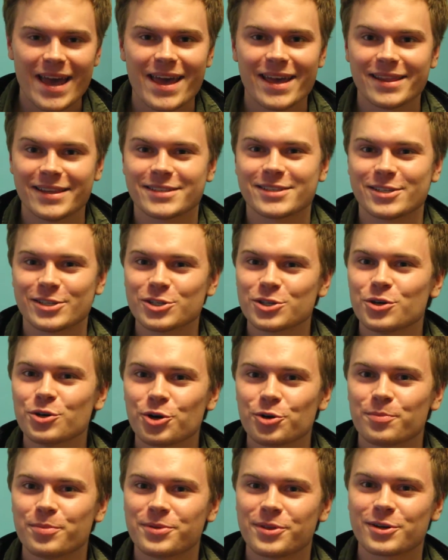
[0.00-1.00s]
hey, this is
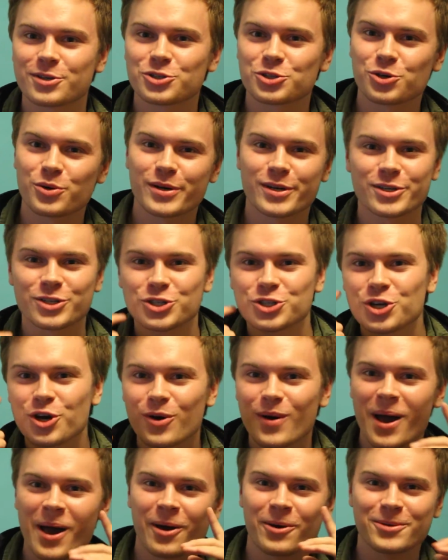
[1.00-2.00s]
good, but they're trying to
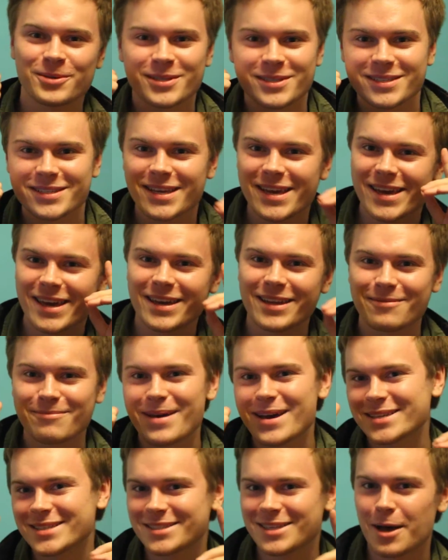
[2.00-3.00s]
show how sick and
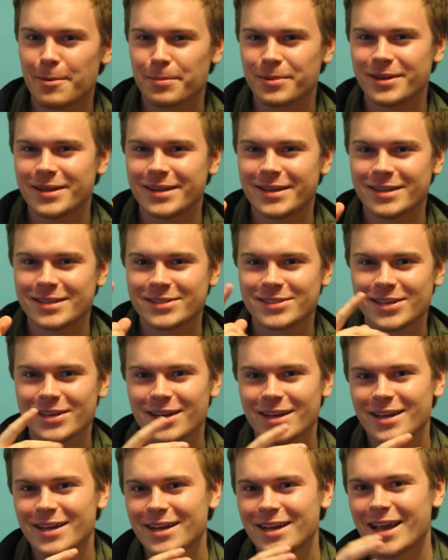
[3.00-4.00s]
messed up it is
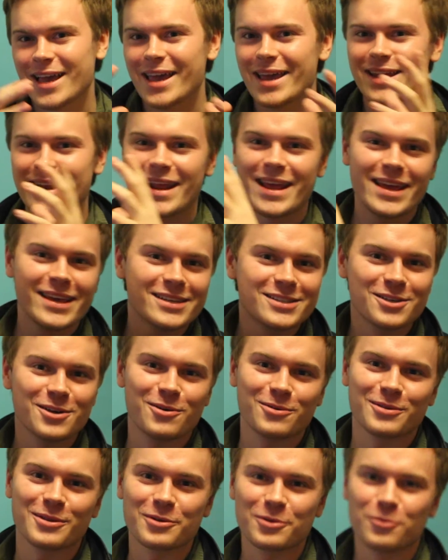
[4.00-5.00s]
in his
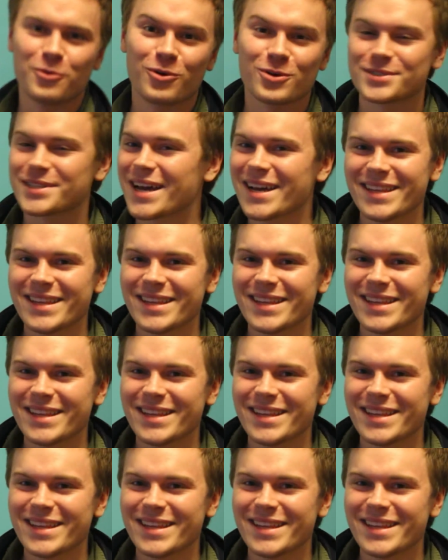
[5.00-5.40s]
own little world.